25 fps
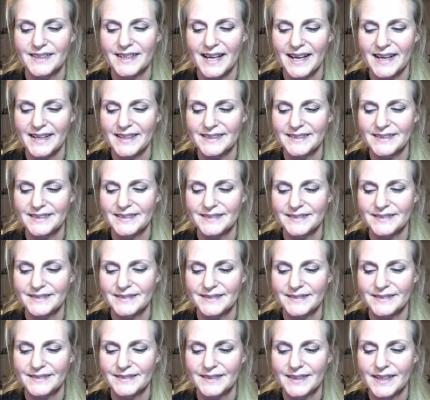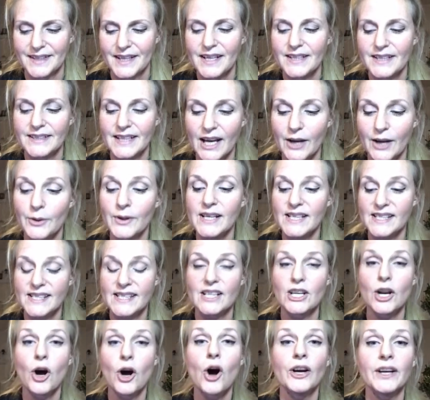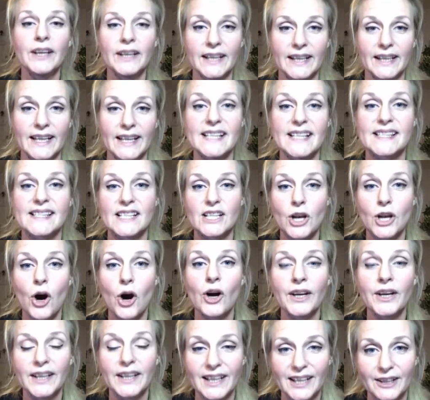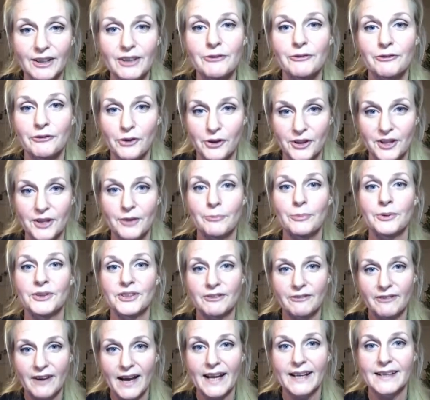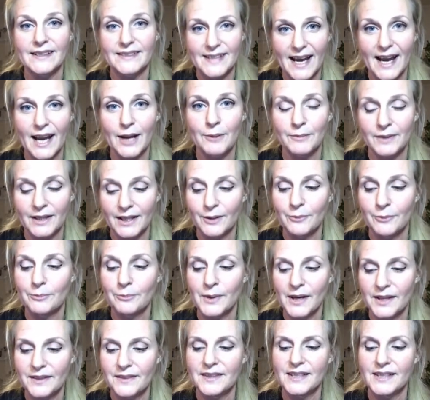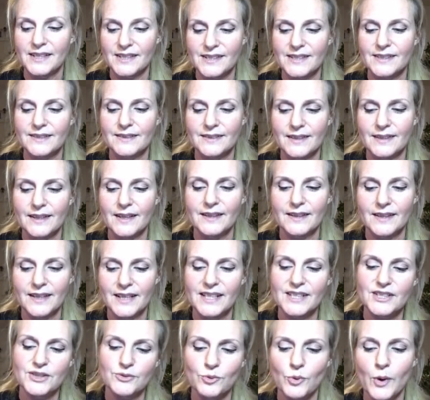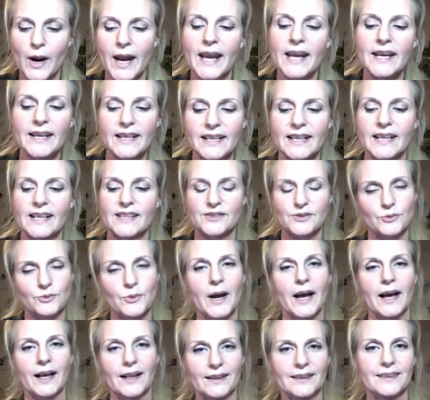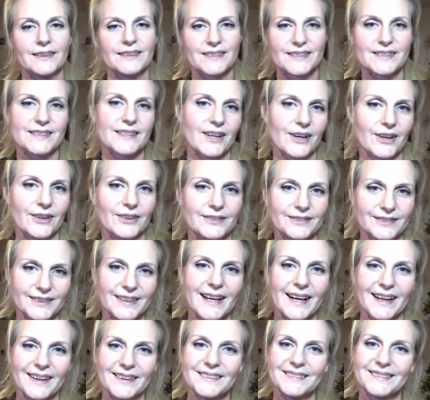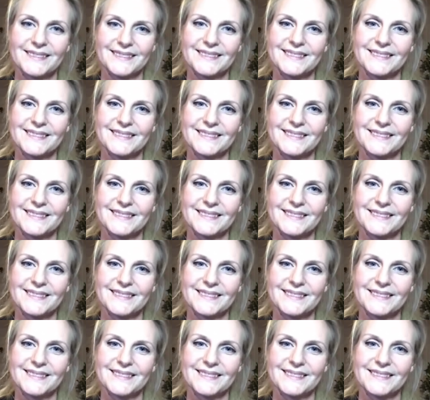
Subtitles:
Yes. Yeah, he's longing for the divine timing, but he's waiting as well. So yeah.